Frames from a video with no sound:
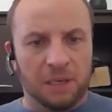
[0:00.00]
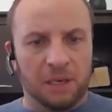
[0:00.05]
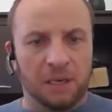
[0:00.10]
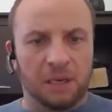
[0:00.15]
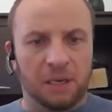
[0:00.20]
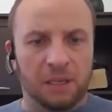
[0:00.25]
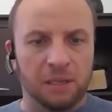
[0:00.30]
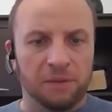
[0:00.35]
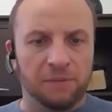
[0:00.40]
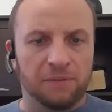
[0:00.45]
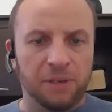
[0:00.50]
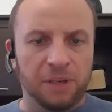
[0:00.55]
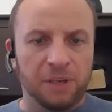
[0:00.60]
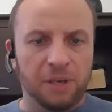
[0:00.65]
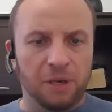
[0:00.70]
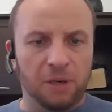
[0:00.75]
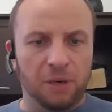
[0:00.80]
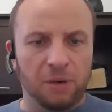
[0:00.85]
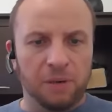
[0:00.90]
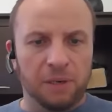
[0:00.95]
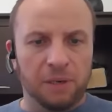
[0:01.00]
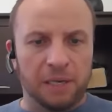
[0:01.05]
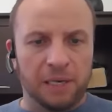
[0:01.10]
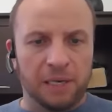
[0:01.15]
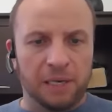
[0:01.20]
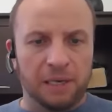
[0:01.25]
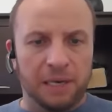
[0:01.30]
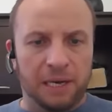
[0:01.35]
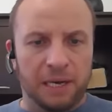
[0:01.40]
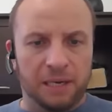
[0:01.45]
Klaviyo
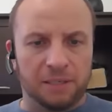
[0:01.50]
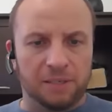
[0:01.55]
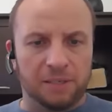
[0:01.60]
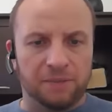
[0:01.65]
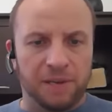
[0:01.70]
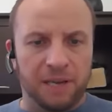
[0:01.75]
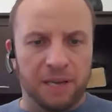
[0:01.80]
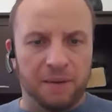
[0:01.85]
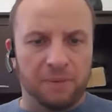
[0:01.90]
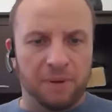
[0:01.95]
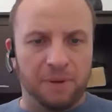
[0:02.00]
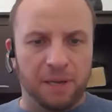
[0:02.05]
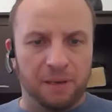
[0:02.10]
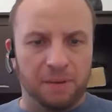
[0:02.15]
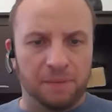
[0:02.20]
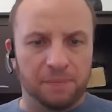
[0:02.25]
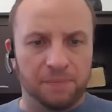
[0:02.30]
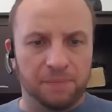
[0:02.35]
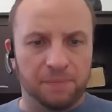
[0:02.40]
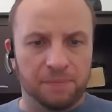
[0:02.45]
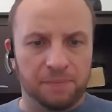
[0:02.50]
and Active Campaign.